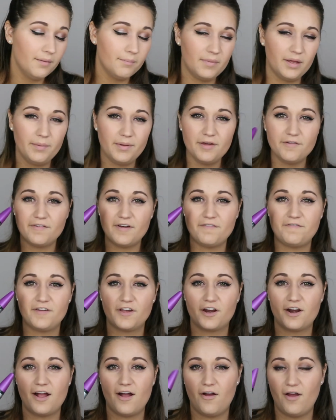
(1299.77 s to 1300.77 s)
maybe if I
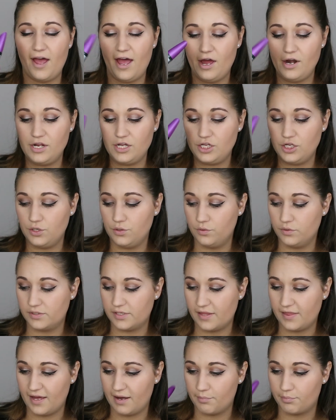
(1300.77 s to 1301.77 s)
figure out how to
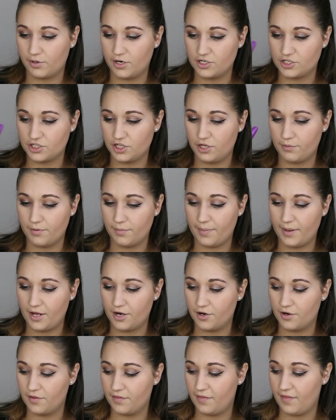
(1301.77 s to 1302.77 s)
use that brush a little bit
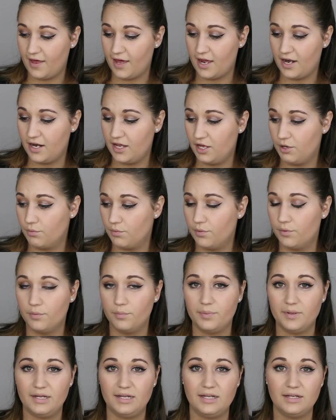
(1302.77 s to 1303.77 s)
better, then it will
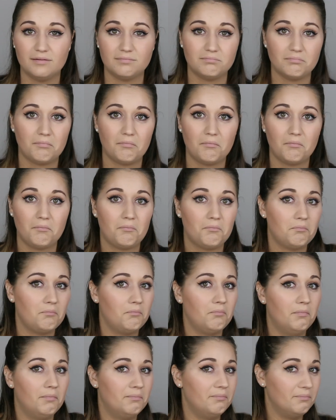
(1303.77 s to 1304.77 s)
be
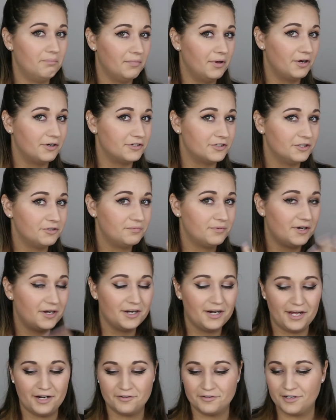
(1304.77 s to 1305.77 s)
a good
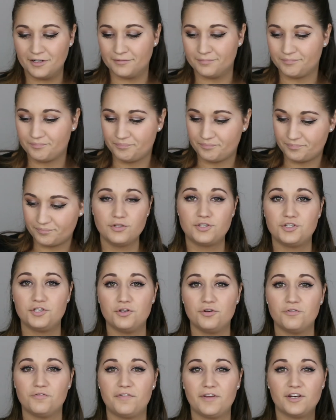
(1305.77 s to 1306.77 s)
one. I don't know.
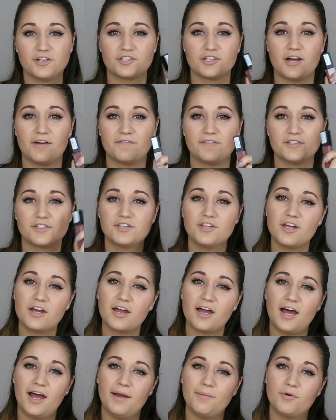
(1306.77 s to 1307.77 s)
To finish off this look,
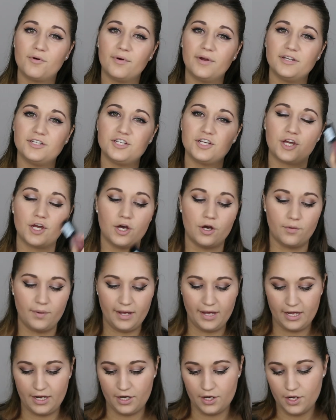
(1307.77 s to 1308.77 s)
I'm going to go
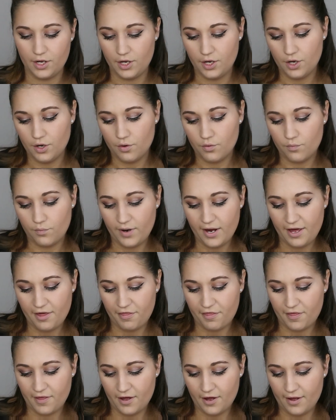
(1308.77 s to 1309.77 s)
in with
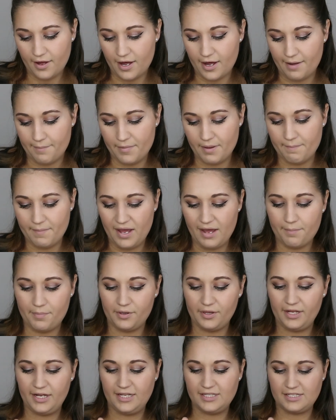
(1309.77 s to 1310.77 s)

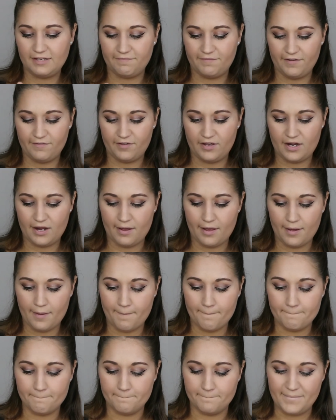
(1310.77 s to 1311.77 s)
Maybelline's Vivid
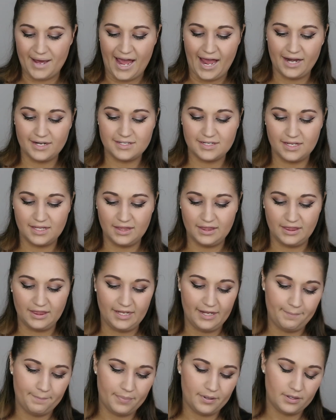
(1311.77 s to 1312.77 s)
Matte
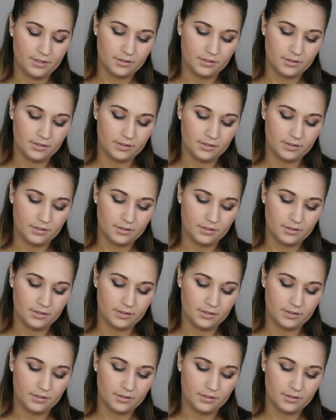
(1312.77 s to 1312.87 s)
Lip,